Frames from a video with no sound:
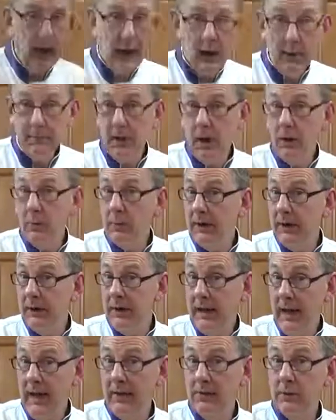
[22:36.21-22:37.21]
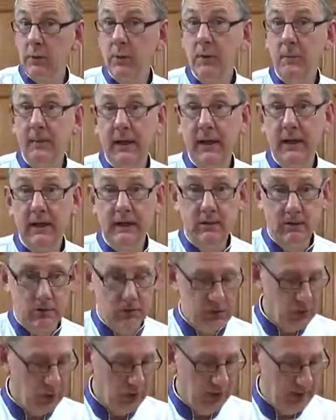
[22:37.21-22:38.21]
I'm not ready to add the remaining
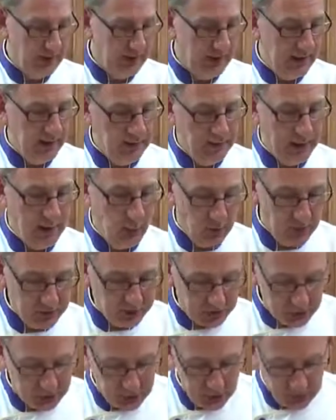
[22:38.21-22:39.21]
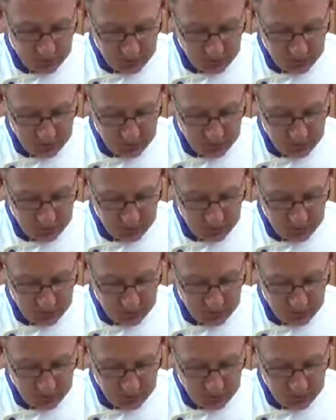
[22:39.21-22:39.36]
shortening yet, but I wanted to show you